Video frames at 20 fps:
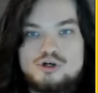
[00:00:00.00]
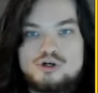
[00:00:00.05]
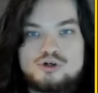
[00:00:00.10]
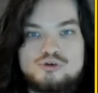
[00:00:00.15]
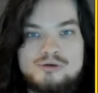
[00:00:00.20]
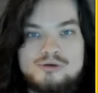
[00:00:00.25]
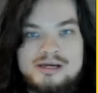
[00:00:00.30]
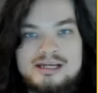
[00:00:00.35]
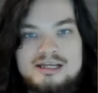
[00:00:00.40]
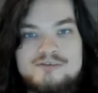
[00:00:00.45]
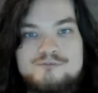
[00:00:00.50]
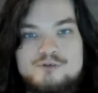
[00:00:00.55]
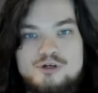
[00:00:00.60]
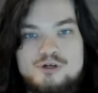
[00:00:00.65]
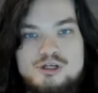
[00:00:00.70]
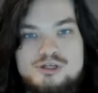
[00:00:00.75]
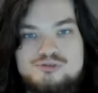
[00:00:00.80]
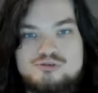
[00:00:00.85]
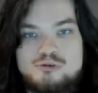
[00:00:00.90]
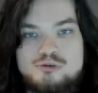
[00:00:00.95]
Grainy
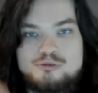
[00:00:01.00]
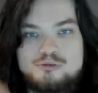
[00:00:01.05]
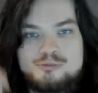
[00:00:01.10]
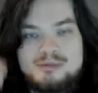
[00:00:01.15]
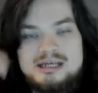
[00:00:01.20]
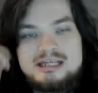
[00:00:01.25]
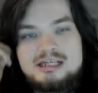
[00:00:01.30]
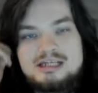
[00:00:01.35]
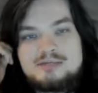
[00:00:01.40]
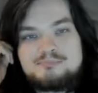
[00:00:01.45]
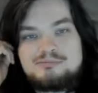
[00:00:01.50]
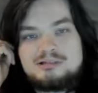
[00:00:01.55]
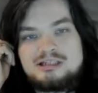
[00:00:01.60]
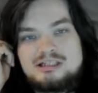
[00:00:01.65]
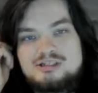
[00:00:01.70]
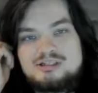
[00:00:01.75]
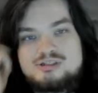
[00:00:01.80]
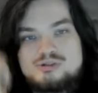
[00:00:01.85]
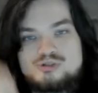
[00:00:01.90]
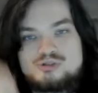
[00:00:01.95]
footage from Romanian
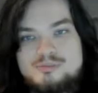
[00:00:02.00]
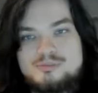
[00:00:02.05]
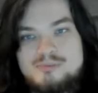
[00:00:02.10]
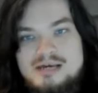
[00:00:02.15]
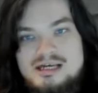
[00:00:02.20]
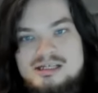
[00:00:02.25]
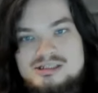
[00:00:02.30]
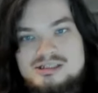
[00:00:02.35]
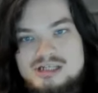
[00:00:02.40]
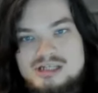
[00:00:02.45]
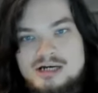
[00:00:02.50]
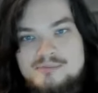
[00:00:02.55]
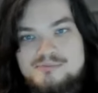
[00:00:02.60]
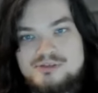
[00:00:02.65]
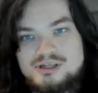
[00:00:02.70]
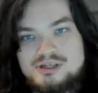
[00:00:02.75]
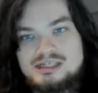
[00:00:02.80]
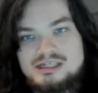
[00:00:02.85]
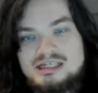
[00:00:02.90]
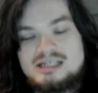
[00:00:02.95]
police shows a man dubbed
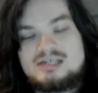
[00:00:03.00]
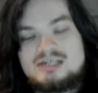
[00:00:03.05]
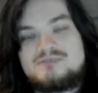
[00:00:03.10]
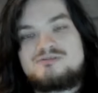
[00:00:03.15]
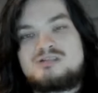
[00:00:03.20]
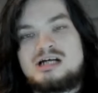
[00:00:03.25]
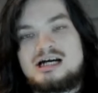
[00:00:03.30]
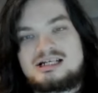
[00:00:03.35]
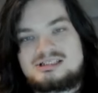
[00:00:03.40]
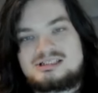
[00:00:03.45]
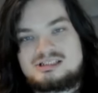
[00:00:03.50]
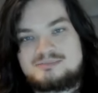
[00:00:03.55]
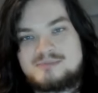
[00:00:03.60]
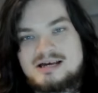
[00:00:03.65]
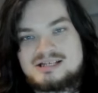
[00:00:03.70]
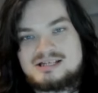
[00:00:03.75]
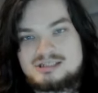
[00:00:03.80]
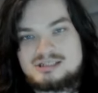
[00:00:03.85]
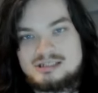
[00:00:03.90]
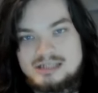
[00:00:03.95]
the King of Toxic
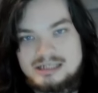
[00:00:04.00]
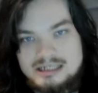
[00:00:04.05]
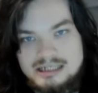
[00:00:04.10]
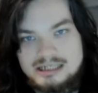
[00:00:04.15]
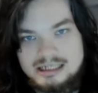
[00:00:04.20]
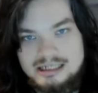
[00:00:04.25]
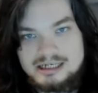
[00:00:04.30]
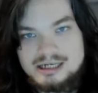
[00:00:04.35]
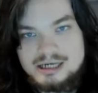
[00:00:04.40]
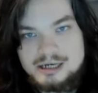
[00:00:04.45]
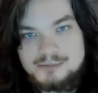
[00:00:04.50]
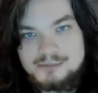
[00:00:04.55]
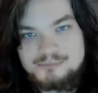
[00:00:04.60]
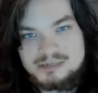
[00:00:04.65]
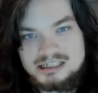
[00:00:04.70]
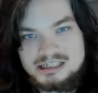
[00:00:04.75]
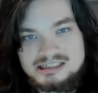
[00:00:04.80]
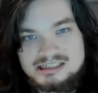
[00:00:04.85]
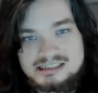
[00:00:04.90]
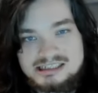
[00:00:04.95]
Masculinity
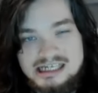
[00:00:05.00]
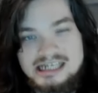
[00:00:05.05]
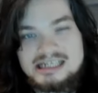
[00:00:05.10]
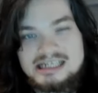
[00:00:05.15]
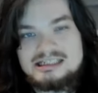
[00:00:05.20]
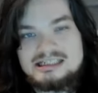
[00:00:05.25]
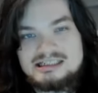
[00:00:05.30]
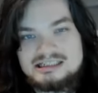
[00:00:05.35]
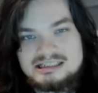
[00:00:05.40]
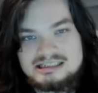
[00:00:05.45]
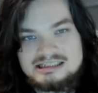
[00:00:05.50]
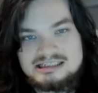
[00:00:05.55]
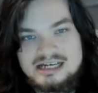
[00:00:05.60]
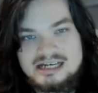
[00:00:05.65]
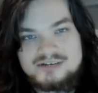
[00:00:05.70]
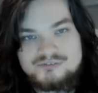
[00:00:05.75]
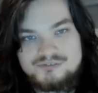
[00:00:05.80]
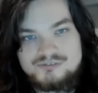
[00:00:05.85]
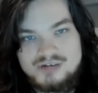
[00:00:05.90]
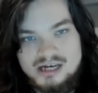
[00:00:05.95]
being detained in the
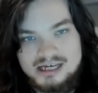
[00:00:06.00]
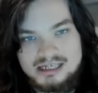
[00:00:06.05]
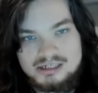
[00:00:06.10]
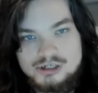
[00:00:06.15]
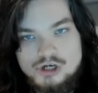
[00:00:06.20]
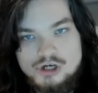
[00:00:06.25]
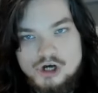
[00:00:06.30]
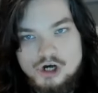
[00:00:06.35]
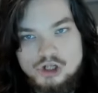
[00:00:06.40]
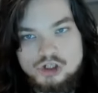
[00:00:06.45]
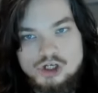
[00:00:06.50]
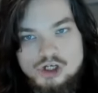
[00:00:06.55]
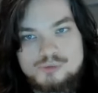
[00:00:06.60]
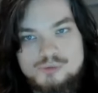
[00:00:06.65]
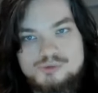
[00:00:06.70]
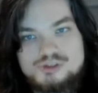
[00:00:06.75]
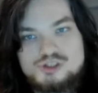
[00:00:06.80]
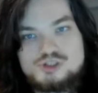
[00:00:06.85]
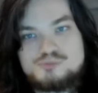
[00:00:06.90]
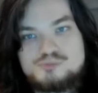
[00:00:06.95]
dead of night, along
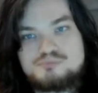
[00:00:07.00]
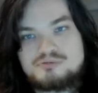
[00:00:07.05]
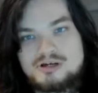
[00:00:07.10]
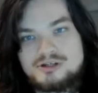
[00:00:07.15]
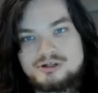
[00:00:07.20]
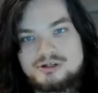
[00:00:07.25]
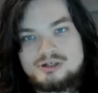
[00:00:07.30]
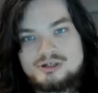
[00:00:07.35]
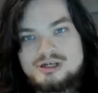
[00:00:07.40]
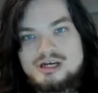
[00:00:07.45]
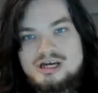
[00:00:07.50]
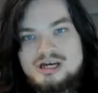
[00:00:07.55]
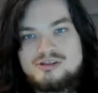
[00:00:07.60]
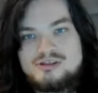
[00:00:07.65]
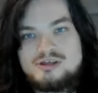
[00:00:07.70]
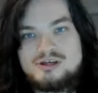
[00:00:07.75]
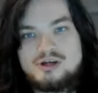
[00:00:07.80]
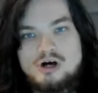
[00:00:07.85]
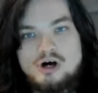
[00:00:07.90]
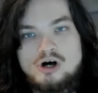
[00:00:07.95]
with his brother,
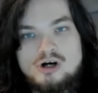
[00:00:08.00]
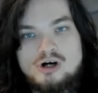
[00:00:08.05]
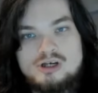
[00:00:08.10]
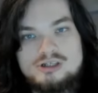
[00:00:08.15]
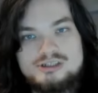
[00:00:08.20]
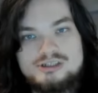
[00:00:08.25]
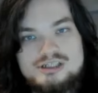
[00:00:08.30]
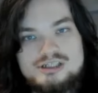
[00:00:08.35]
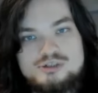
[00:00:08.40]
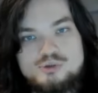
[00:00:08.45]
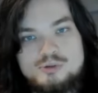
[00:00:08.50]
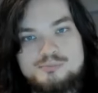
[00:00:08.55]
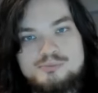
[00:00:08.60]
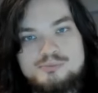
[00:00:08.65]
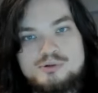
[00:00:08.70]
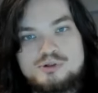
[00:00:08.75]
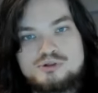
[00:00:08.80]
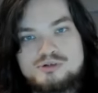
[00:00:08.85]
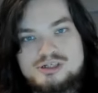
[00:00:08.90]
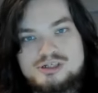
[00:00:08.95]
then hauled into a
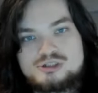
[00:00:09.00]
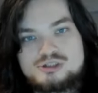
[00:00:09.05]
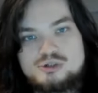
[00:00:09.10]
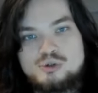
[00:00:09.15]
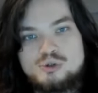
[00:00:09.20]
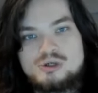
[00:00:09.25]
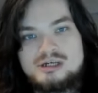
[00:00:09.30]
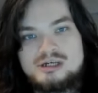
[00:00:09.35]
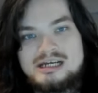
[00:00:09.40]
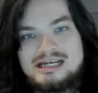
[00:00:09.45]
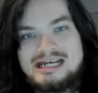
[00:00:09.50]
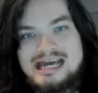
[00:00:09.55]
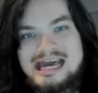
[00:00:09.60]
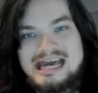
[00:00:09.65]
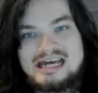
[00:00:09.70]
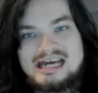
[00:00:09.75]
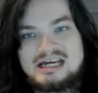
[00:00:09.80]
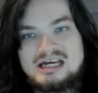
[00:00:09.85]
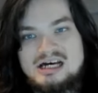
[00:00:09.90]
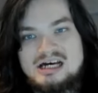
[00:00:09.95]
Bucharest court in
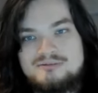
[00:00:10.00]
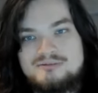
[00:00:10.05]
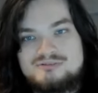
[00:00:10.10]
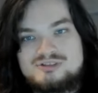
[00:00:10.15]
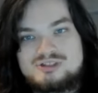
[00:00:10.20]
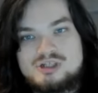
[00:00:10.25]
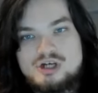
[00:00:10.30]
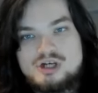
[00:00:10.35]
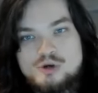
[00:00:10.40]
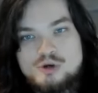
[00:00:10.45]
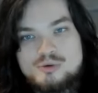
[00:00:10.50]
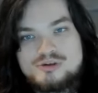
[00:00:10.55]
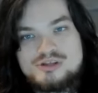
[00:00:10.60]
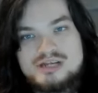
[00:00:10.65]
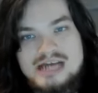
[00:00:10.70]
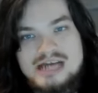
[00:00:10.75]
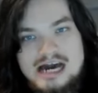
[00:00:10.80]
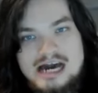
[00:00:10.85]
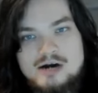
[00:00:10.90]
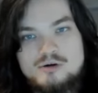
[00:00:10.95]
handcuffs.
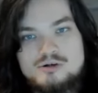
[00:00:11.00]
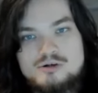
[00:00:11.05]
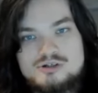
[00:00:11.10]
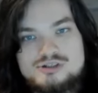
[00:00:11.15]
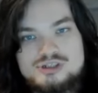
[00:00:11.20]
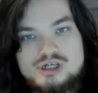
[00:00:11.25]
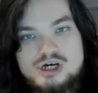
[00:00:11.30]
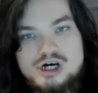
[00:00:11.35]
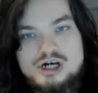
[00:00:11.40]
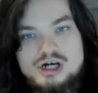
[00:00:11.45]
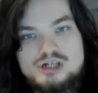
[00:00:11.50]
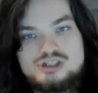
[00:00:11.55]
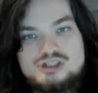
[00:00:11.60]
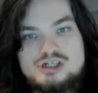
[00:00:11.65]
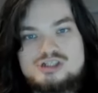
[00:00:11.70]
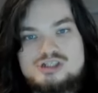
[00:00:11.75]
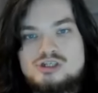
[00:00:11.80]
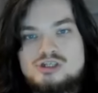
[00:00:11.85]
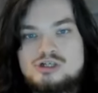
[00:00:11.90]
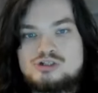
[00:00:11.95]
Within hours, a
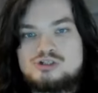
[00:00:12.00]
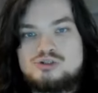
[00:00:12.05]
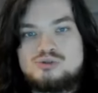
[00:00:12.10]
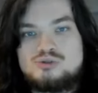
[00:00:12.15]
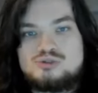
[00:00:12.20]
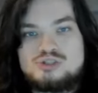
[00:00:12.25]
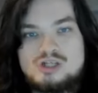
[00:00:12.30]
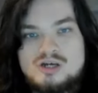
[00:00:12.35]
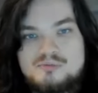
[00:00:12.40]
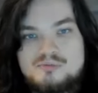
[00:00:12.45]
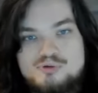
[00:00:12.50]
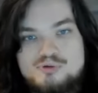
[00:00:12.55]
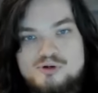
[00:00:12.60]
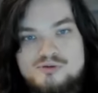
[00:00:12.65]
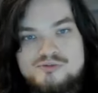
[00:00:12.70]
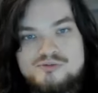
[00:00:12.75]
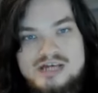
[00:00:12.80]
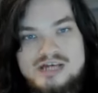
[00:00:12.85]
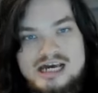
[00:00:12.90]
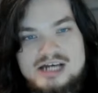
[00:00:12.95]
judge there Tuesday
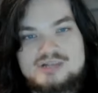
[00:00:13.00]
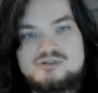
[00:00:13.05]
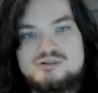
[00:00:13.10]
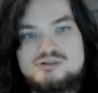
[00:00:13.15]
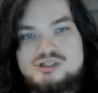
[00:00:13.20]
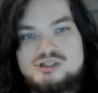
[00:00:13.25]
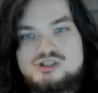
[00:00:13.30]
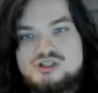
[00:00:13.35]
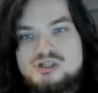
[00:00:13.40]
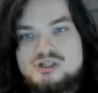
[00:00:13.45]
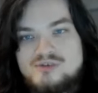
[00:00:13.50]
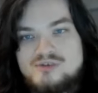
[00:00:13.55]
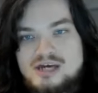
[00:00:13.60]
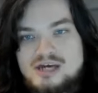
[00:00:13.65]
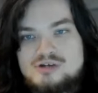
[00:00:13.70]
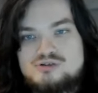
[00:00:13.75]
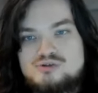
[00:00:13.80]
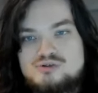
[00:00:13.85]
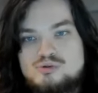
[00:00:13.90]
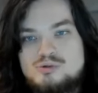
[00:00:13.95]
approved the extradition of
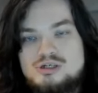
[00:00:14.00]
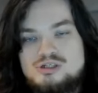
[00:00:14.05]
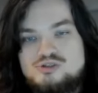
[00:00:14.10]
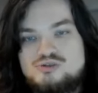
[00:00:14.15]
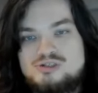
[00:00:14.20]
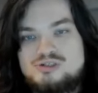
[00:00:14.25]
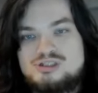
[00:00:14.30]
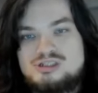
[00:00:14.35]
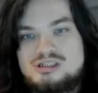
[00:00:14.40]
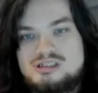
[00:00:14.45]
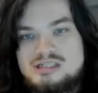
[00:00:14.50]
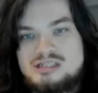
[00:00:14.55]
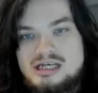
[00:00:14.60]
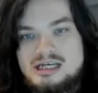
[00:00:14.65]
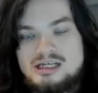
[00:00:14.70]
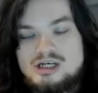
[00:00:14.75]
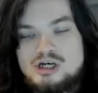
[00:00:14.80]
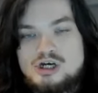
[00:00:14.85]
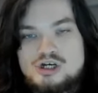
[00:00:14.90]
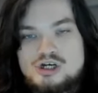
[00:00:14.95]
Andrew and Tristan
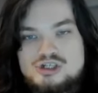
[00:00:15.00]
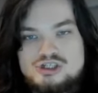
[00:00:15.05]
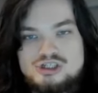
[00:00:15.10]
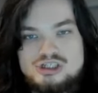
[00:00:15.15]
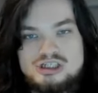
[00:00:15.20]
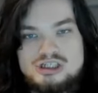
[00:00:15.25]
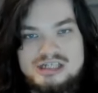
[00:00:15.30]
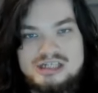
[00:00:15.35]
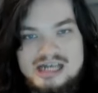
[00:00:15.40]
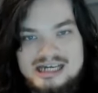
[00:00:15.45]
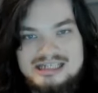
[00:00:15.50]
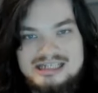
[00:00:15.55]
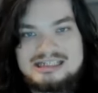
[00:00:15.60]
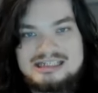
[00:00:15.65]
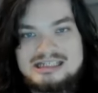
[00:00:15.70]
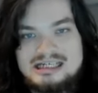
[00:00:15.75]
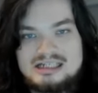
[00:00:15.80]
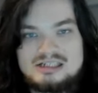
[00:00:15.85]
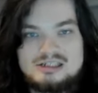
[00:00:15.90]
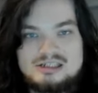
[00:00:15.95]
Tate to the United
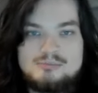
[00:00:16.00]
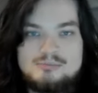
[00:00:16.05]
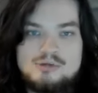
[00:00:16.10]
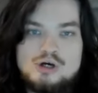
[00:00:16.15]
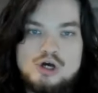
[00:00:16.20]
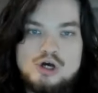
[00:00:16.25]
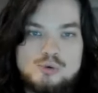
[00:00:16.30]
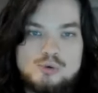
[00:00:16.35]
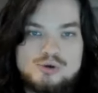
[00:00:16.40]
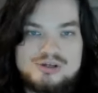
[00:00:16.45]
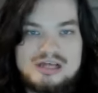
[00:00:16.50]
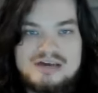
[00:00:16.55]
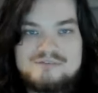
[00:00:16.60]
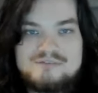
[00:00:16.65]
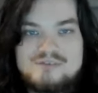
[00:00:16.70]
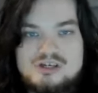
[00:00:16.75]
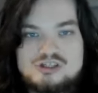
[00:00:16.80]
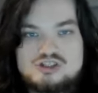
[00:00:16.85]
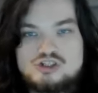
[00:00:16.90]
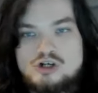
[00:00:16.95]
Kingdom, where they
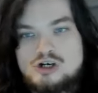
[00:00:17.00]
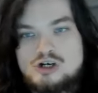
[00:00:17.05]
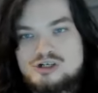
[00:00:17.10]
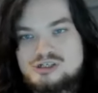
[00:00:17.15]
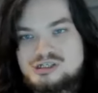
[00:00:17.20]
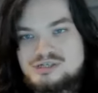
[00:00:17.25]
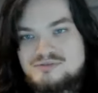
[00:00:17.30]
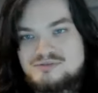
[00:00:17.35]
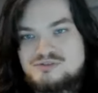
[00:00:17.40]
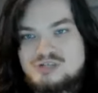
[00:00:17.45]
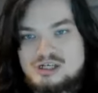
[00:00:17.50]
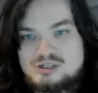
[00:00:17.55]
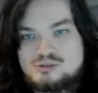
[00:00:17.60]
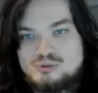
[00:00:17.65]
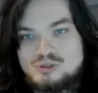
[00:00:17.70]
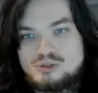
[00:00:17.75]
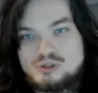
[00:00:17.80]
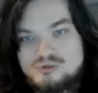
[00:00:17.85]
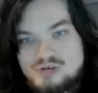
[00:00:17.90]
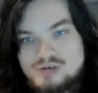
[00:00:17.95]
face charges of
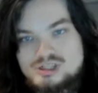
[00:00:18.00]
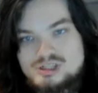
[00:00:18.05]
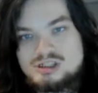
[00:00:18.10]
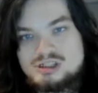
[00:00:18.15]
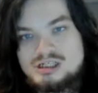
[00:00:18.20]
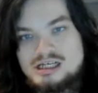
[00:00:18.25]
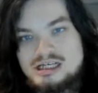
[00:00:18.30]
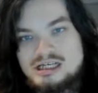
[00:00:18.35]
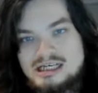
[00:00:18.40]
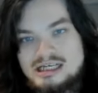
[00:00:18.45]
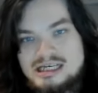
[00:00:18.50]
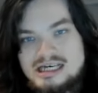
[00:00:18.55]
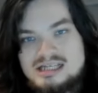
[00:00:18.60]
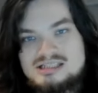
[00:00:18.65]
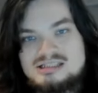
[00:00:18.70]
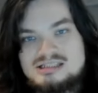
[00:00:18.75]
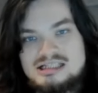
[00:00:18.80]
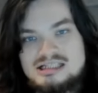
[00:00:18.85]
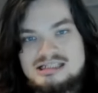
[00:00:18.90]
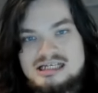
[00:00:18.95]
sexual aggression in a
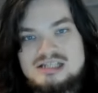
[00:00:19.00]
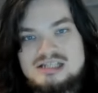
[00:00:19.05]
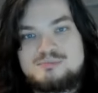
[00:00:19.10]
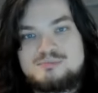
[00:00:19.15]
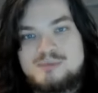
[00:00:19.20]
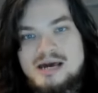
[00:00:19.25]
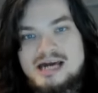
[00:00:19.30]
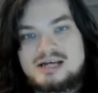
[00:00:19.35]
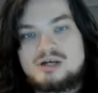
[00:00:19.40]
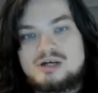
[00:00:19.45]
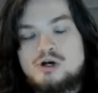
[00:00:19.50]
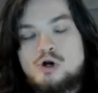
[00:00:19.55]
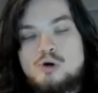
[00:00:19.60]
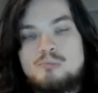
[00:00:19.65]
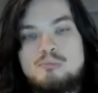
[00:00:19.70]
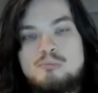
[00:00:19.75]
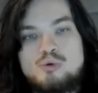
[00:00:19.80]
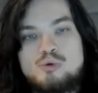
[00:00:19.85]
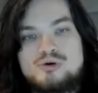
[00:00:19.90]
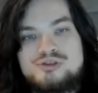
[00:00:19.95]
case that dates back
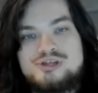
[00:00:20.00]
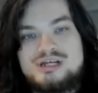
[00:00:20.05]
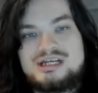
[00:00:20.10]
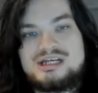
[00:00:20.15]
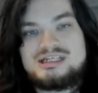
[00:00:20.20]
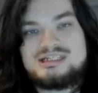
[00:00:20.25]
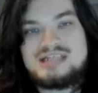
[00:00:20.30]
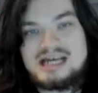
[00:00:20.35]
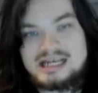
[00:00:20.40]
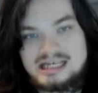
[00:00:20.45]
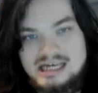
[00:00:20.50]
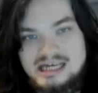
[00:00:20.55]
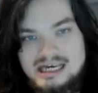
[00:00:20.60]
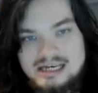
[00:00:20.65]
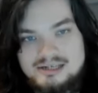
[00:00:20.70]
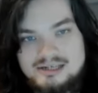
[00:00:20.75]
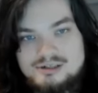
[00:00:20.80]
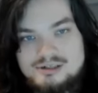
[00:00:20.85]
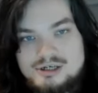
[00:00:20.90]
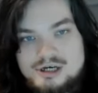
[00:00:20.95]
more than a
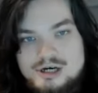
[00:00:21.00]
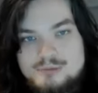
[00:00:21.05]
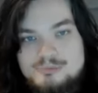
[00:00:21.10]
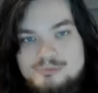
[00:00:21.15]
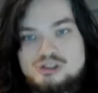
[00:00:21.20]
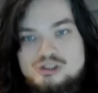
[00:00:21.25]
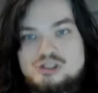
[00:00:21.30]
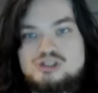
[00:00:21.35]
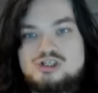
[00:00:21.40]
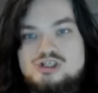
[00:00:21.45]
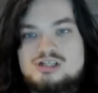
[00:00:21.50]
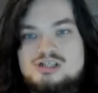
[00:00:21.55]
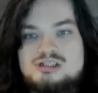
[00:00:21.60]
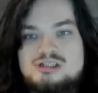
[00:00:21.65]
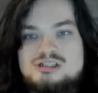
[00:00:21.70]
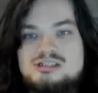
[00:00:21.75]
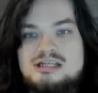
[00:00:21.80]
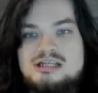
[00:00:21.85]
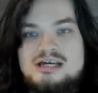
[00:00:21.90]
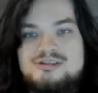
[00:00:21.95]
decade. But the
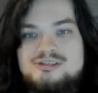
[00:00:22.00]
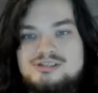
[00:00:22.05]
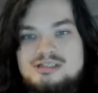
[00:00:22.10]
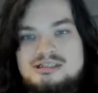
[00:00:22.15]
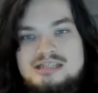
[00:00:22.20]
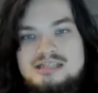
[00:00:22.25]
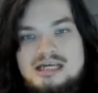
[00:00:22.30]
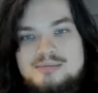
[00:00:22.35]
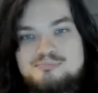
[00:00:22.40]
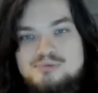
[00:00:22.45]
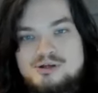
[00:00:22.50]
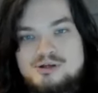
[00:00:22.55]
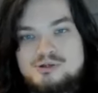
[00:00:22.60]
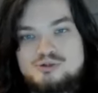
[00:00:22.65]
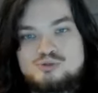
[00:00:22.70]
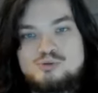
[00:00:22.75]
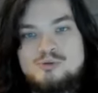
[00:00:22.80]
judges said that the Tate brothers